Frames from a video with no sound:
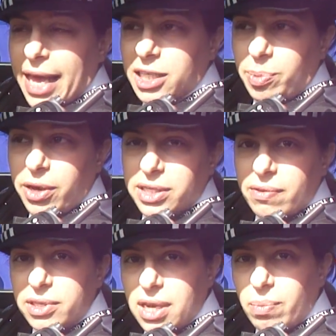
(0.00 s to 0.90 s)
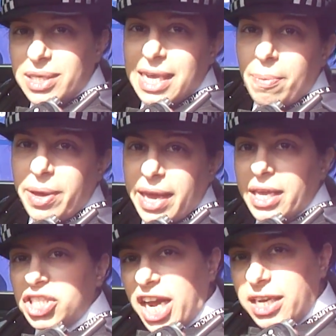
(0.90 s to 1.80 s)
That's because every time you tap it,
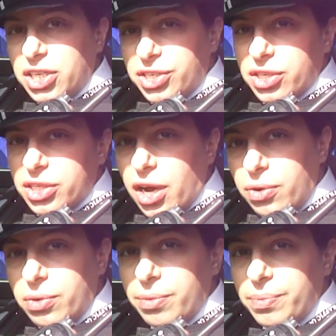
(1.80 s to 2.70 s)
it changes the tone.